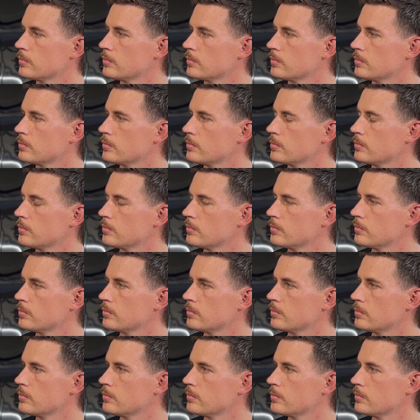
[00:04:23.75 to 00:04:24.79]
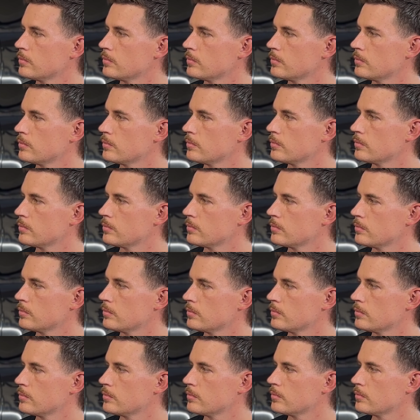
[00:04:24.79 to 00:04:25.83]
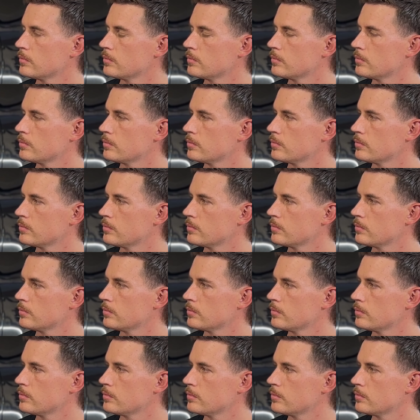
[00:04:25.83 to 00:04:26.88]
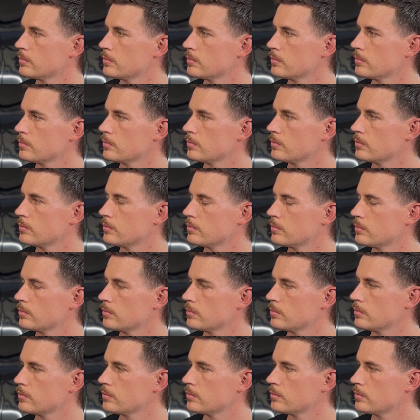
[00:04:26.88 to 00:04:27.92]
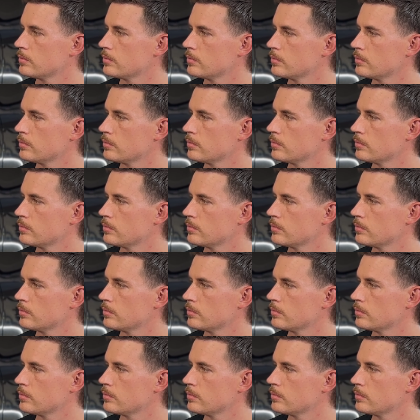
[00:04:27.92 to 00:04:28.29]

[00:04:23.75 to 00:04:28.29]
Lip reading: (silent)